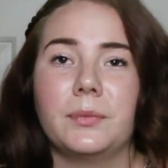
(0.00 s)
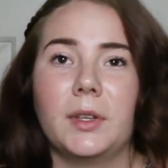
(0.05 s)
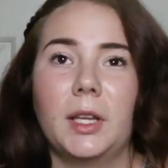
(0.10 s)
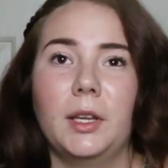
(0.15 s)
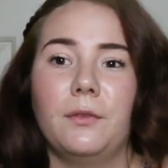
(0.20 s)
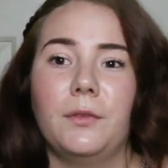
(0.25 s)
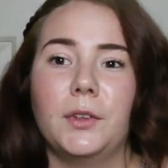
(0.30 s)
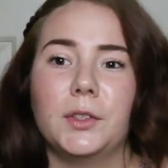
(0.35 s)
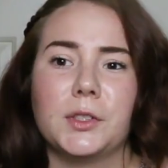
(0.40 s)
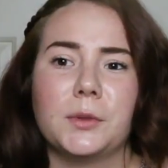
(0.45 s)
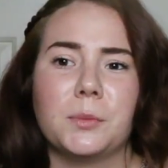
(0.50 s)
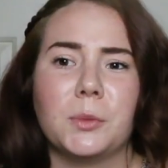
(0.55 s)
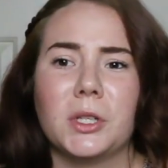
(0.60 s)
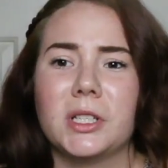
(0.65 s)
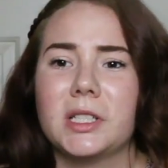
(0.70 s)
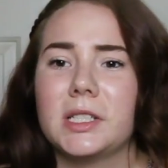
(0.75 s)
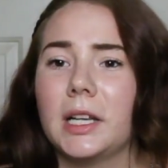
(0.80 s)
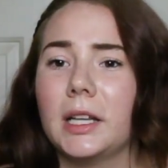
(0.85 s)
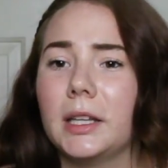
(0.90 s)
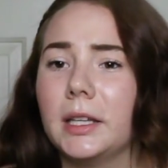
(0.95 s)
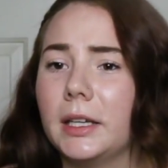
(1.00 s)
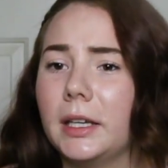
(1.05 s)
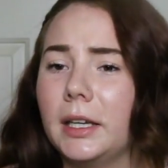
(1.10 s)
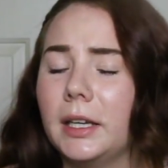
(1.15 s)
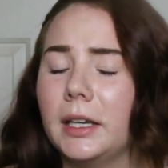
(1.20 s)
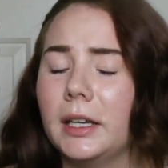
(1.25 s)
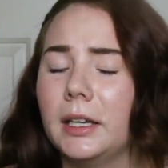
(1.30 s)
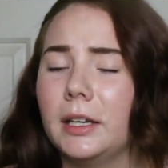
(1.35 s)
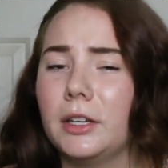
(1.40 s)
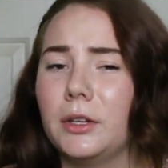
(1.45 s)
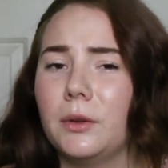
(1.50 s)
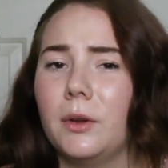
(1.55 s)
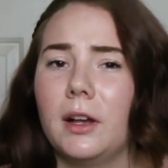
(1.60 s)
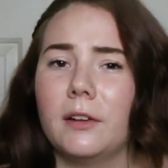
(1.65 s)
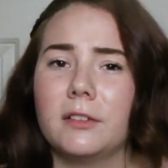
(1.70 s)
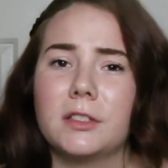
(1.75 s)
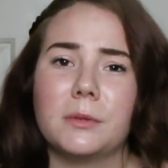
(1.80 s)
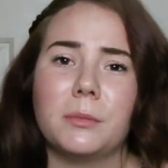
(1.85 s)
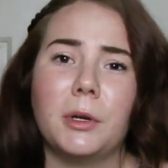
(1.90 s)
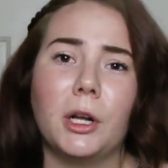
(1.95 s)
it feels more delicate, you
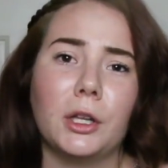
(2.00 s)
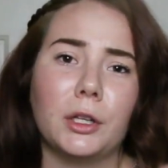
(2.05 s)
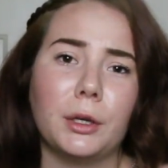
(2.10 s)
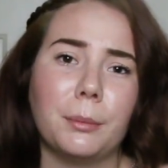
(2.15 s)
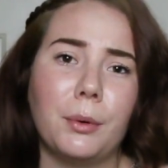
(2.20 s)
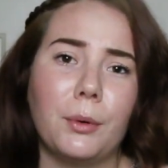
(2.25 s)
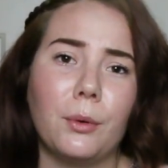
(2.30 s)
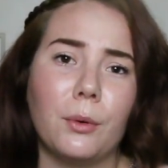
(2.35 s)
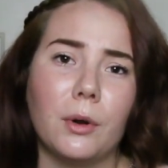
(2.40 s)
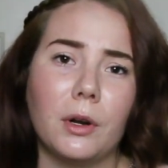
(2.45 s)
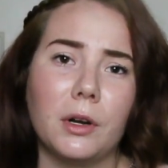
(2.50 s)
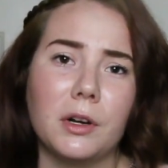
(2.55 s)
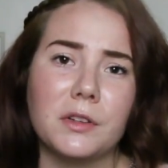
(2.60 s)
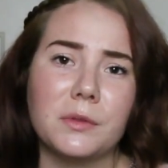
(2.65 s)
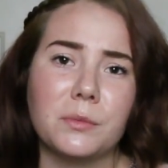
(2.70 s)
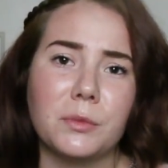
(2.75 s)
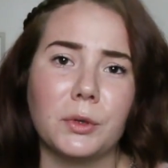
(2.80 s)
have smaller pores,